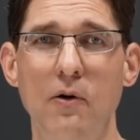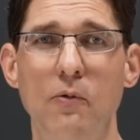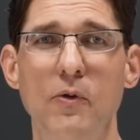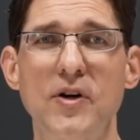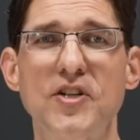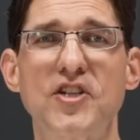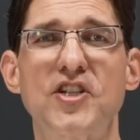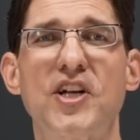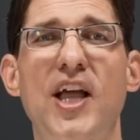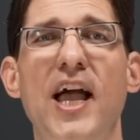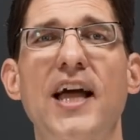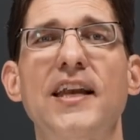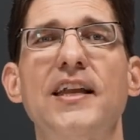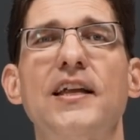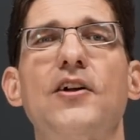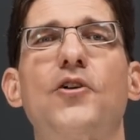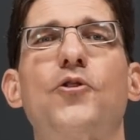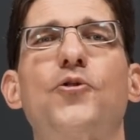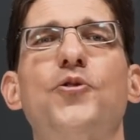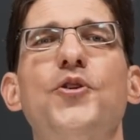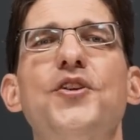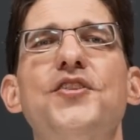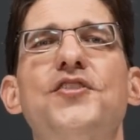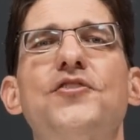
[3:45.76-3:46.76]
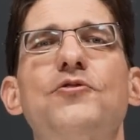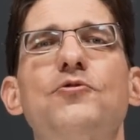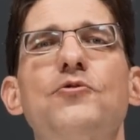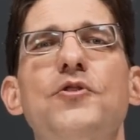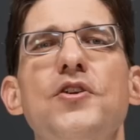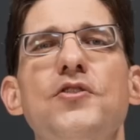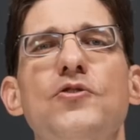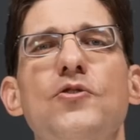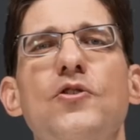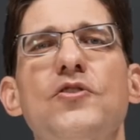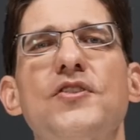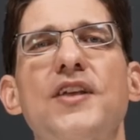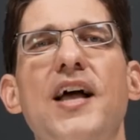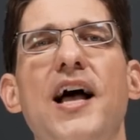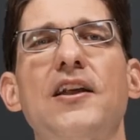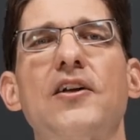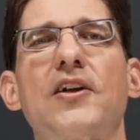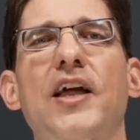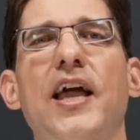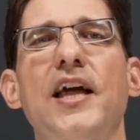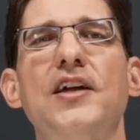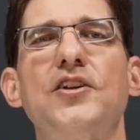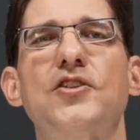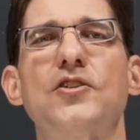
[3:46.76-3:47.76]
which can increase resource
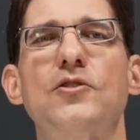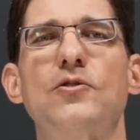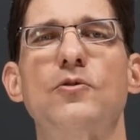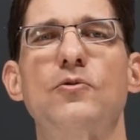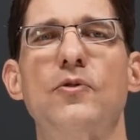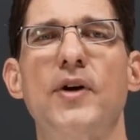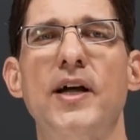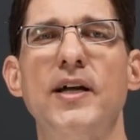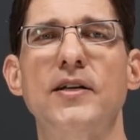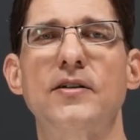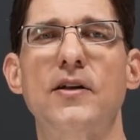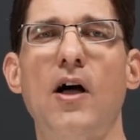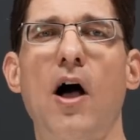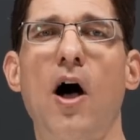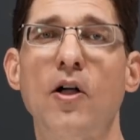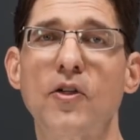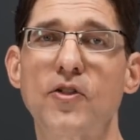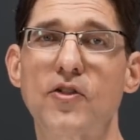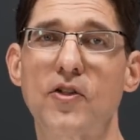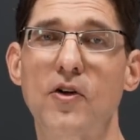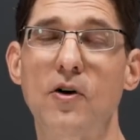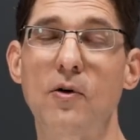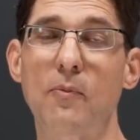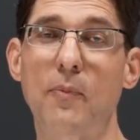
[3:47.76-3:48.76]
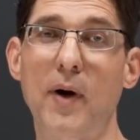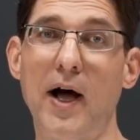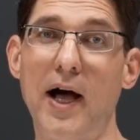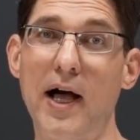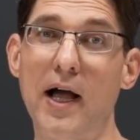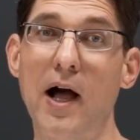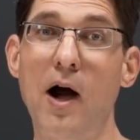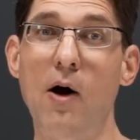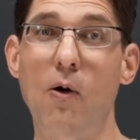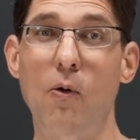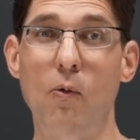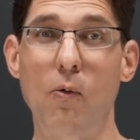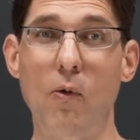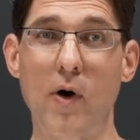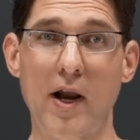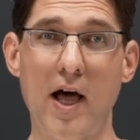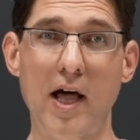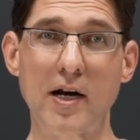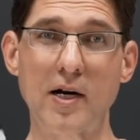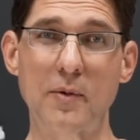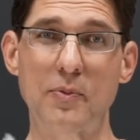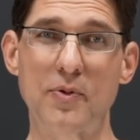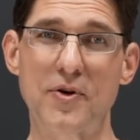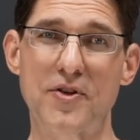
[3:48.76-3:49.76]
allocation rate also by
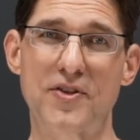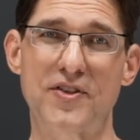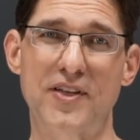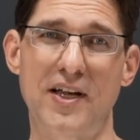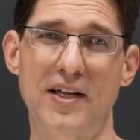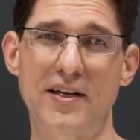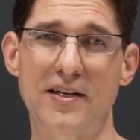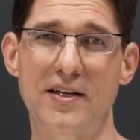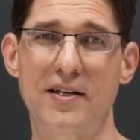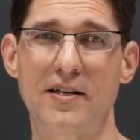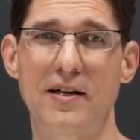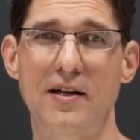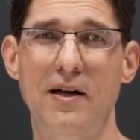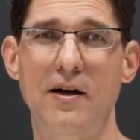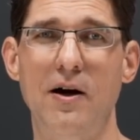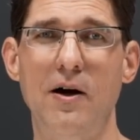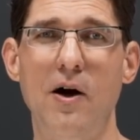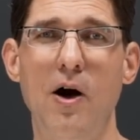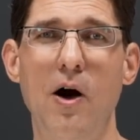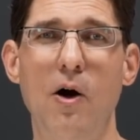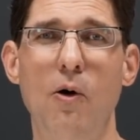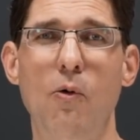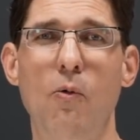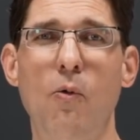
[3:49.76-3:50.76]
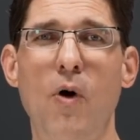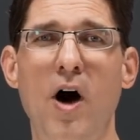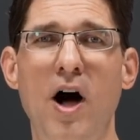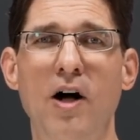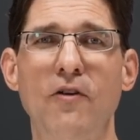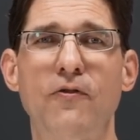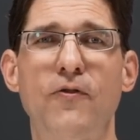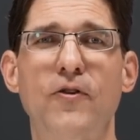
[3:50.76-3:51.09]
100%. While